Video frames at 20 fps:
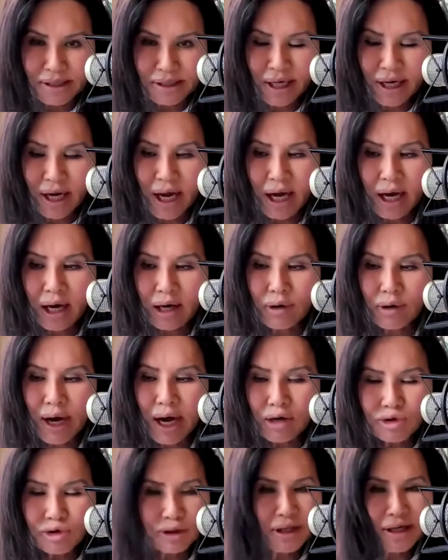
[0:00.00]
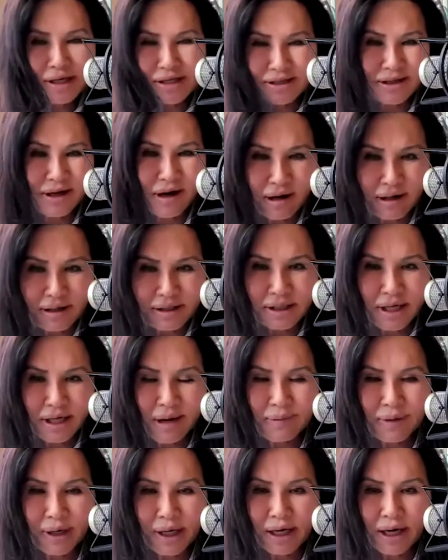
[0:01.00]
Like how should they start? I
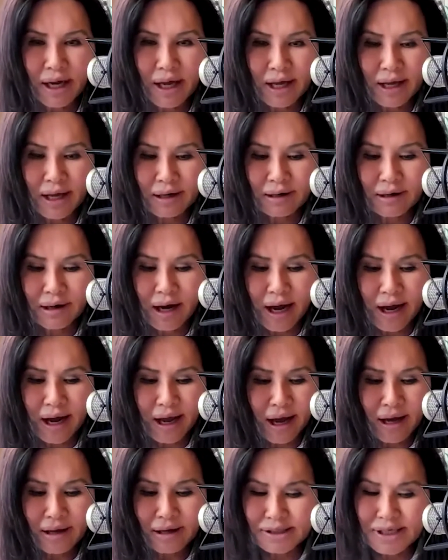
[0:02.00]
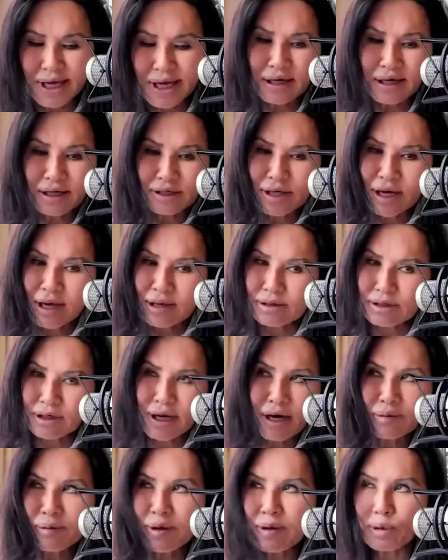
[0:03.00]
mean, and I sadly, a
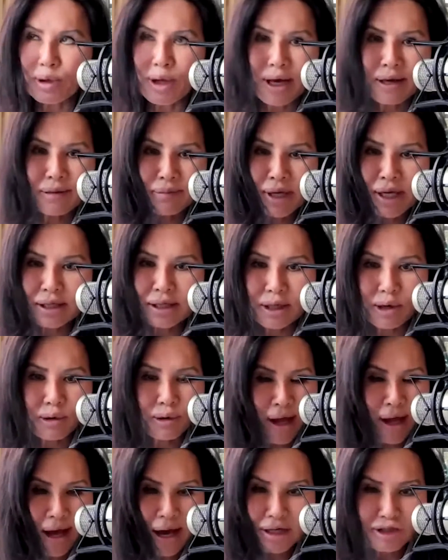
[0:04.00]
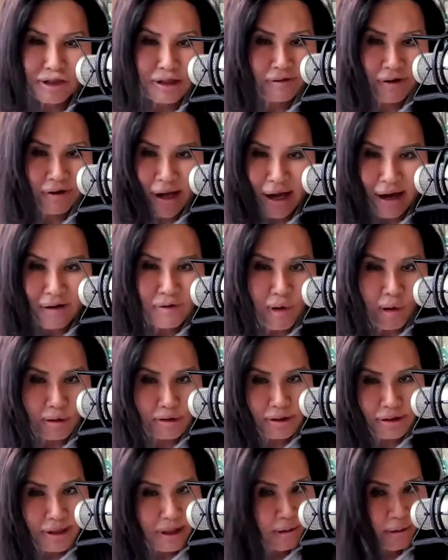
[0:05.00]
lot of people I meet don't actually even have goals
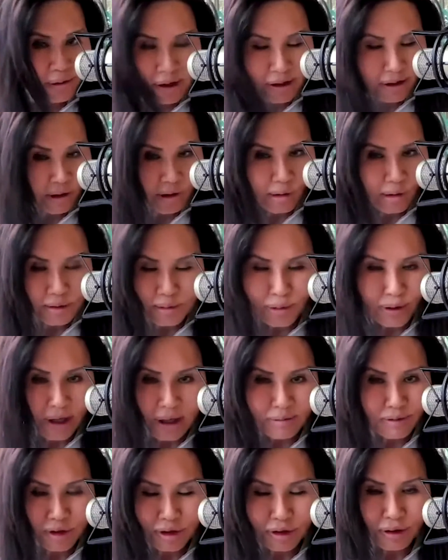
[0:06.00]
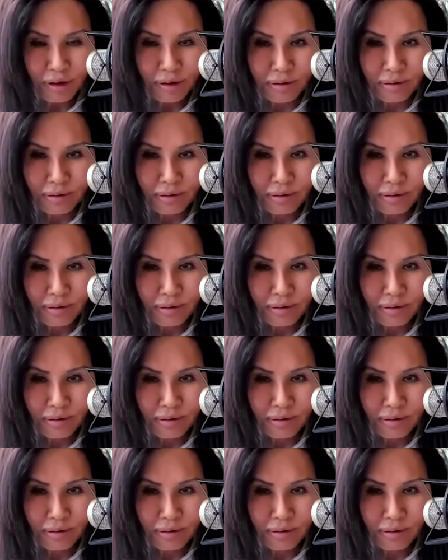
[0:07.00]
because they don't think the goals will come true.